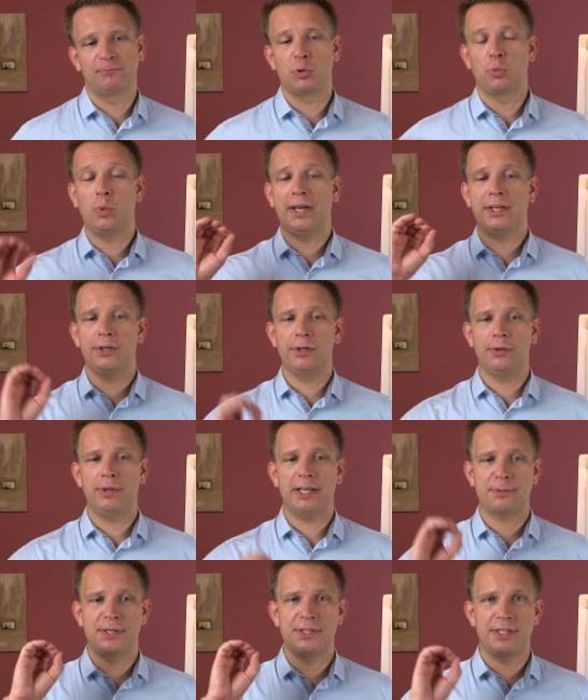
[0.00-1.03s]
when you do
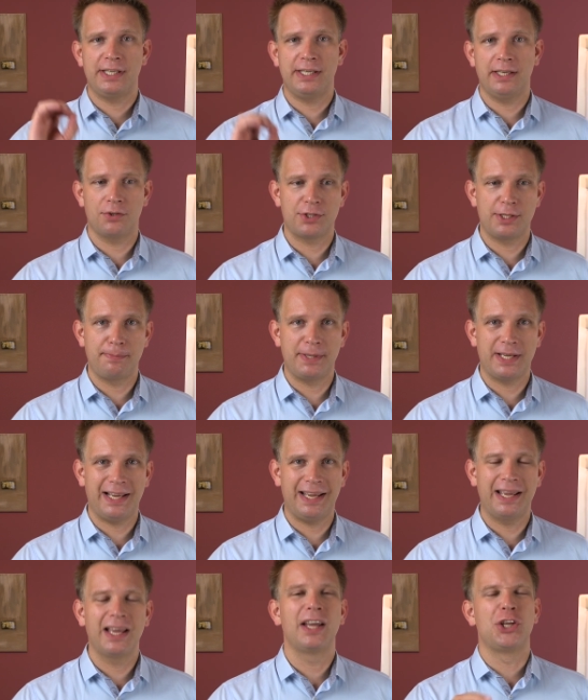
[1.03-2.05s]
SPC or uh,
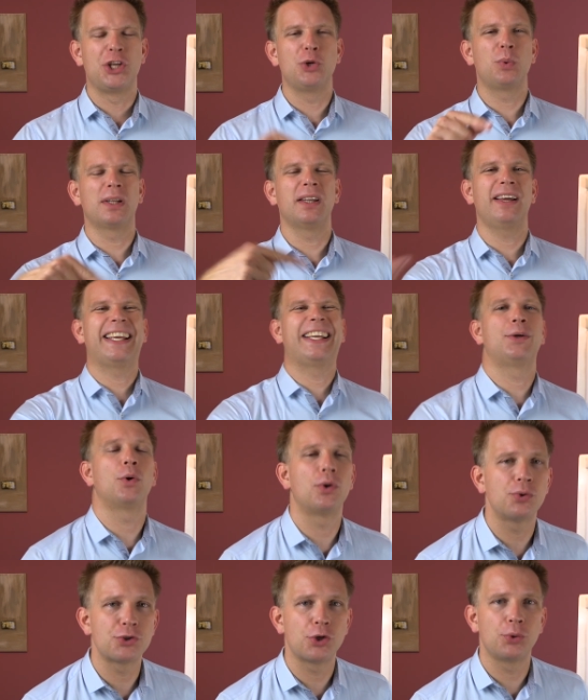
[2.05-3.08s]
CPK, you would like to
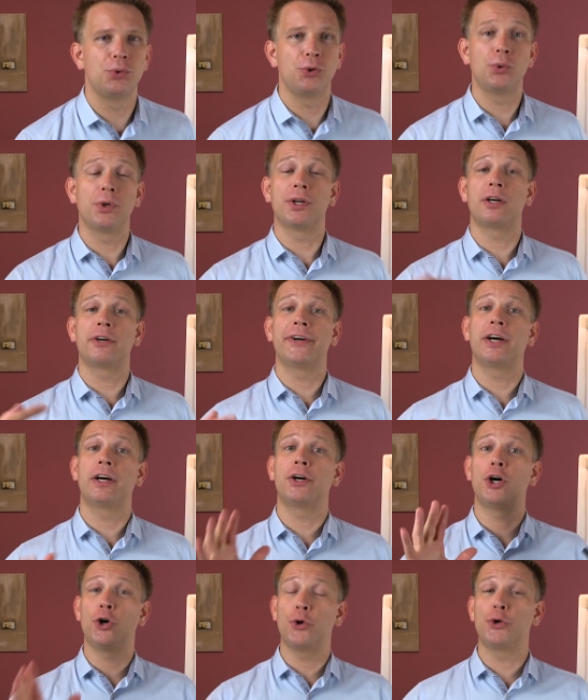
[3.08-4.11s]
also do an
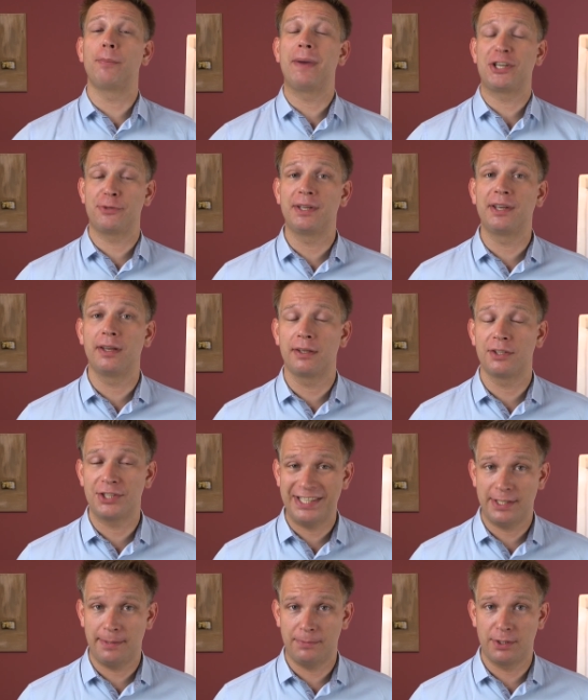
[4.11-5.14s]
R&R on your measurement
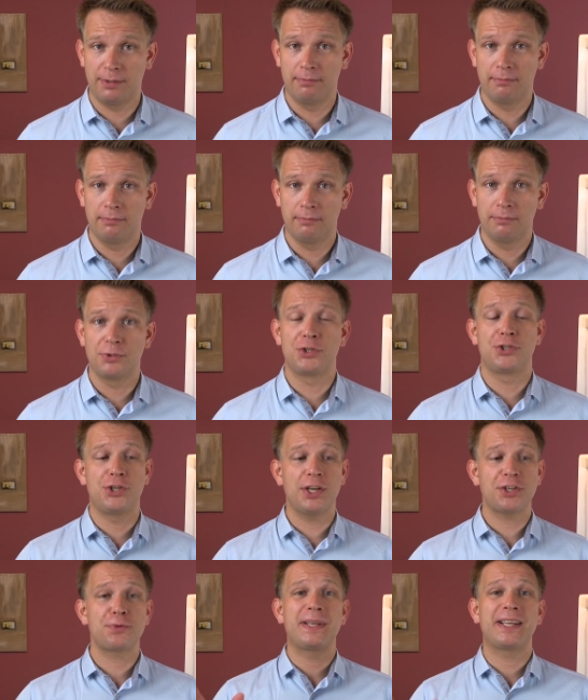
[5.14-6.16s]
systems.
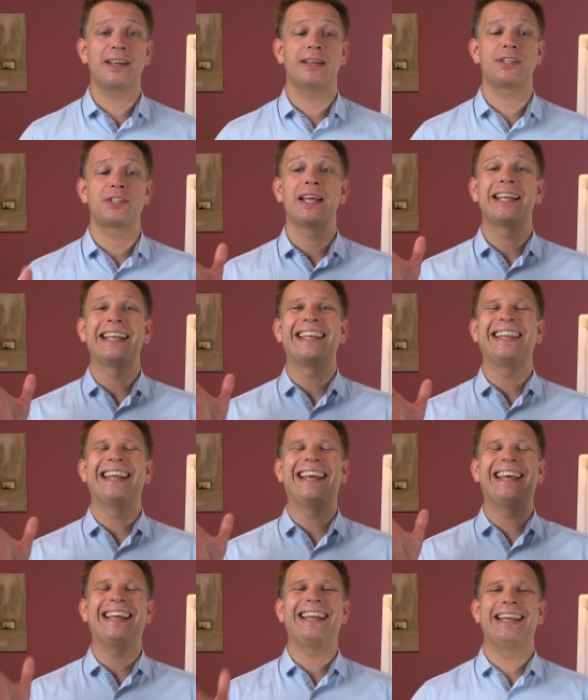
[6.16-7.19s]
Just because
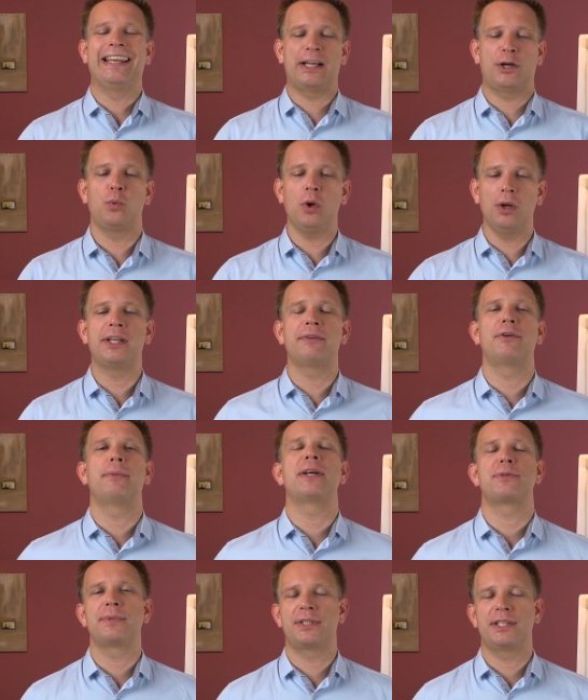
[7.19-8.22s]
it, the quality of your
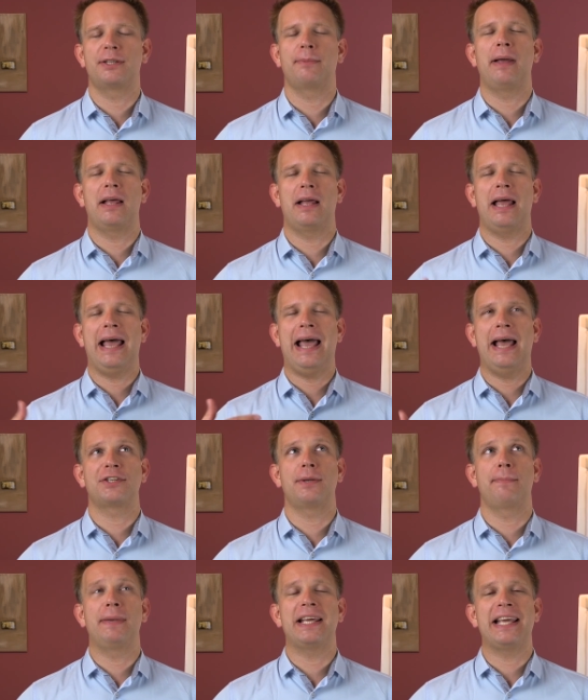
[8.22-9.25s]
measurement system has
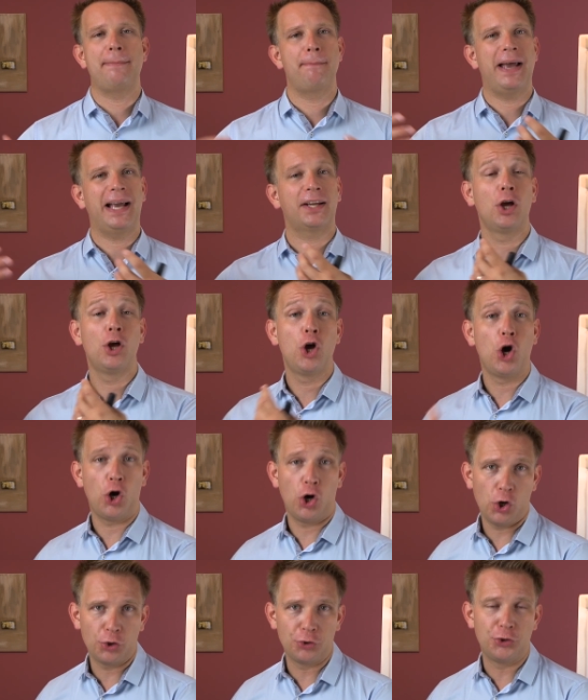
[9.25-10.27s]
a big impact
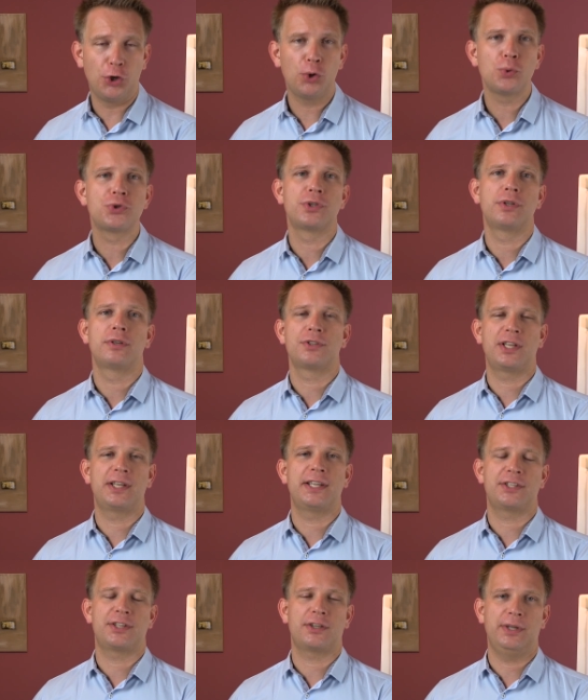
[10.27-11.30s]
on those
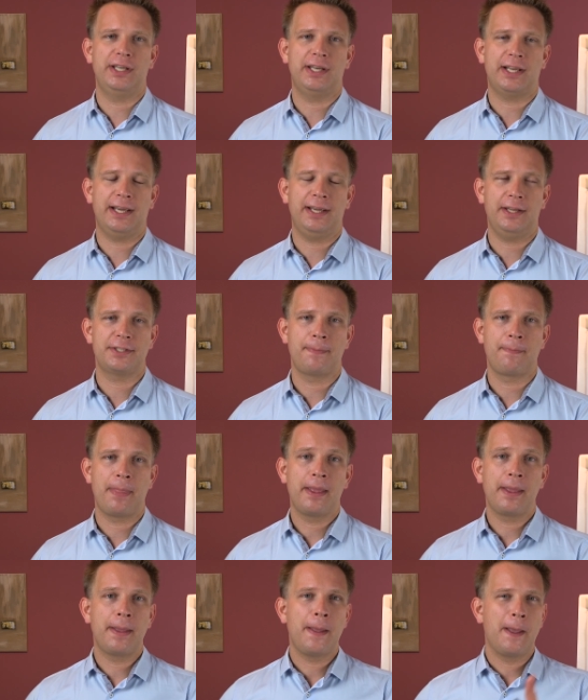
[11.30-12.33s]
statistical indicators.
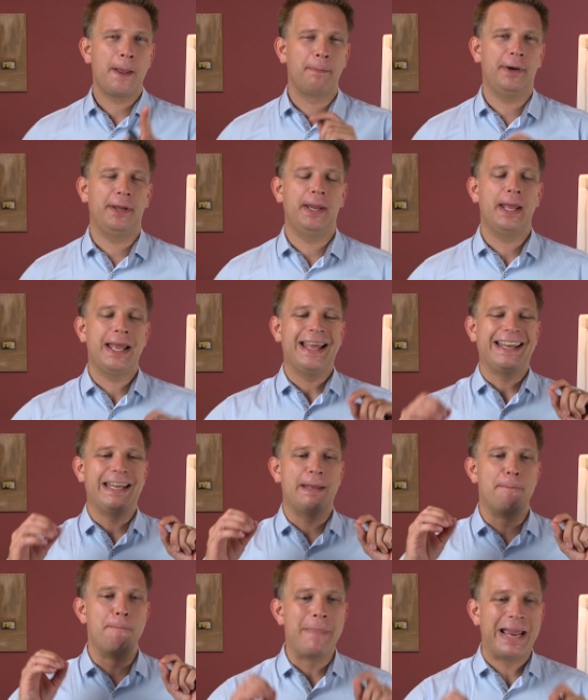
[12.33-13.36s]
But the
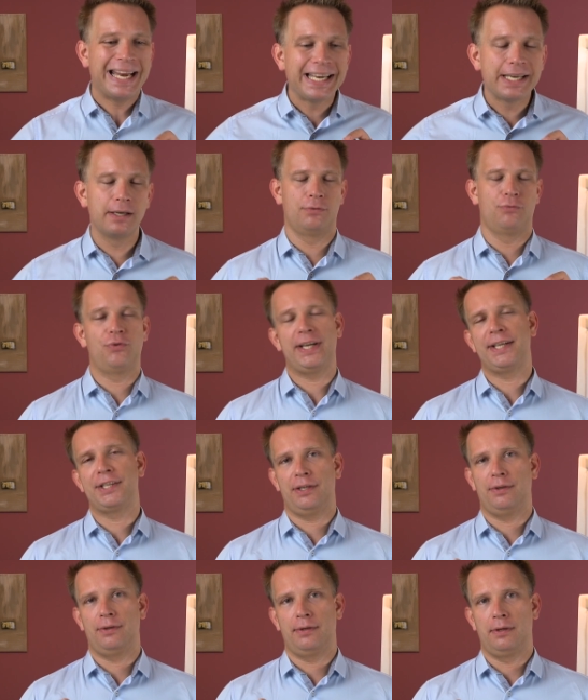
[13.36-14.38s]
main
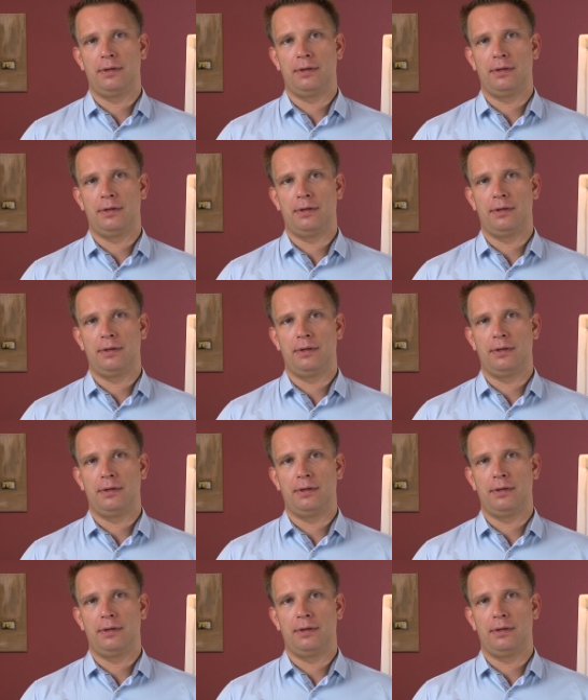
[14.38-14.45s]
reason